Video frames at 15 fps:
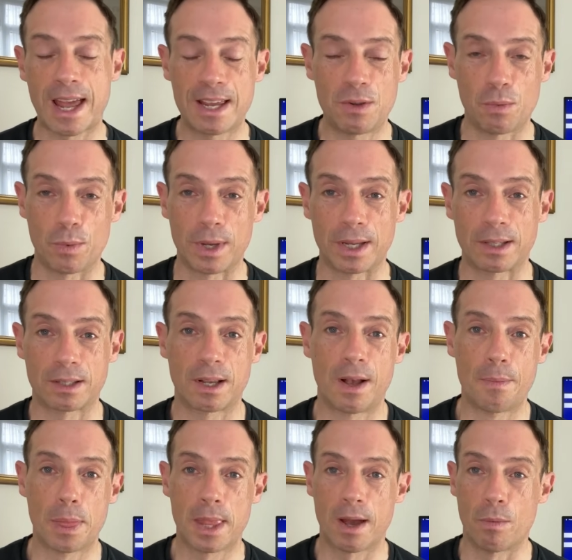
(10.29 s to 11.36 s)
eight weeks
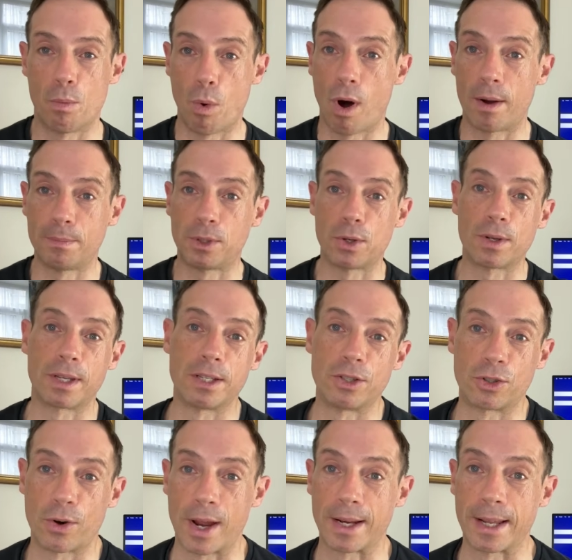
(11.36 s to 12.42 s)
and what I'm doing in
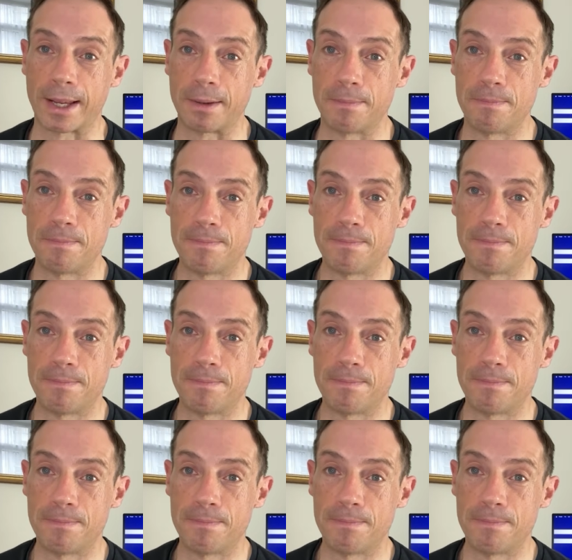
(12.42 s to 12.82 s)
training.